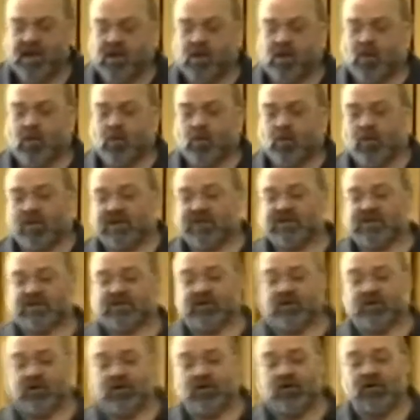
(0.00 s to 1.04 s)
Once you
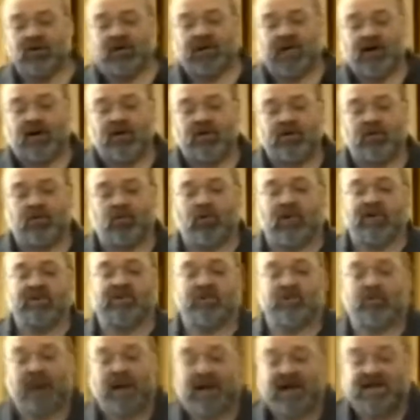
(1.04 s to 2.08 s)
do, once you
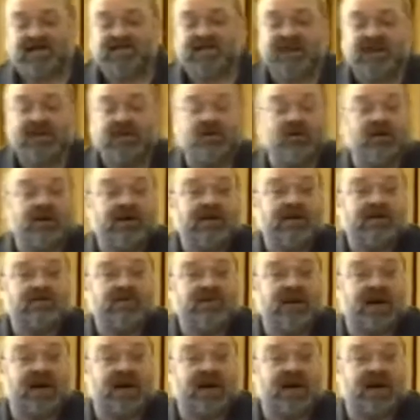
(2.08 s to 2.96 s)
pass that, you enter draft